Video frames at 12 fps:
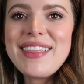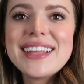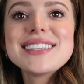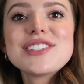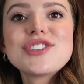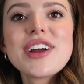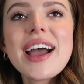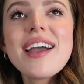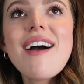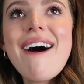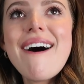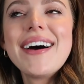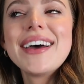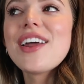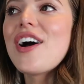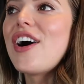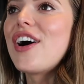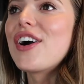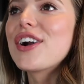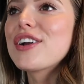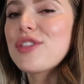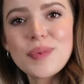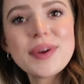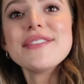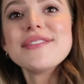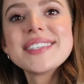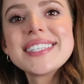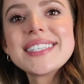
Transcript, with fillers: and let's try on our thrifts.